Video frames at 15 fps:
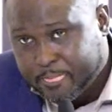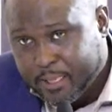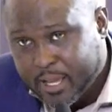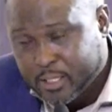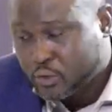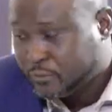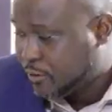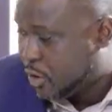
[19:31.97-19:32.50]
And
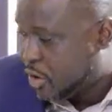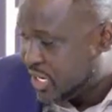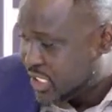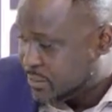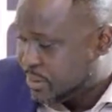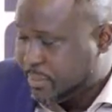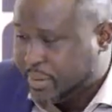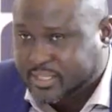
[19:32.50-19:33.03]
so for all these
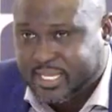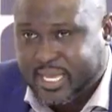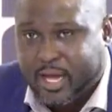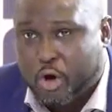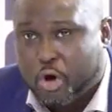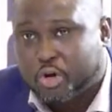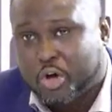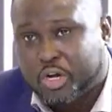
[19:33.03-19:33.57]
payments, they are
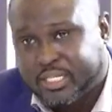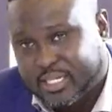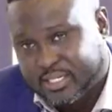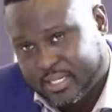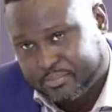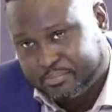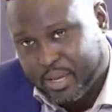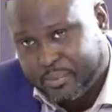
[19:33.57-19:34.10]

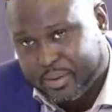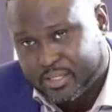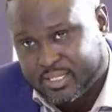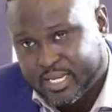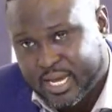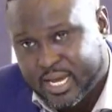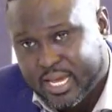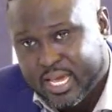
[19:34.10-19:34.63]
unauthentic payments. They
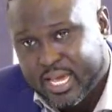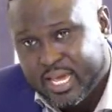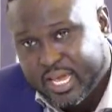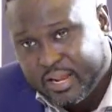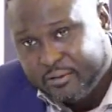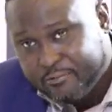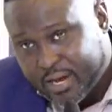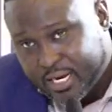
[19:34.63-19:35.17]
are
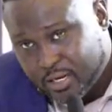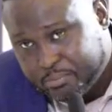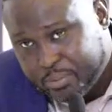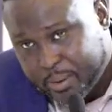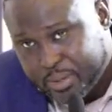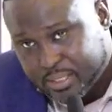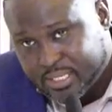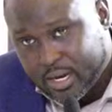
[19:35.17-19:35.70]
invalid
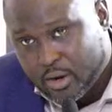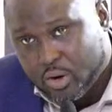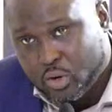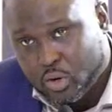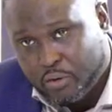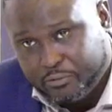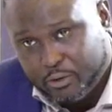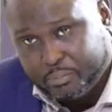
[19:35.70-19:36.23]
payments. They are
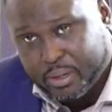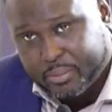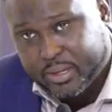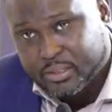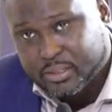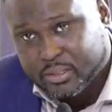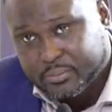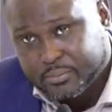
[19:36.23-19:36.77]
unlawful payments.